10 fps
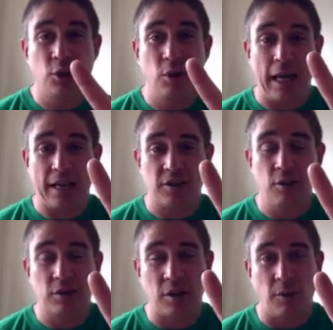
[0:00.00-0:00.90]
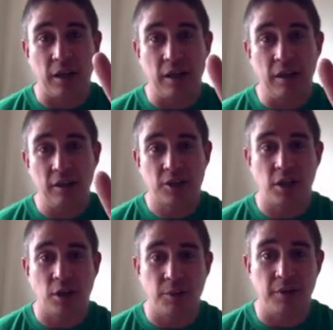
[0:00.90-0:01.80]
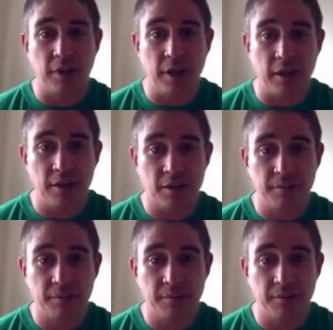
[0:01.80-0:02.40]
last notes I want to share with you guys.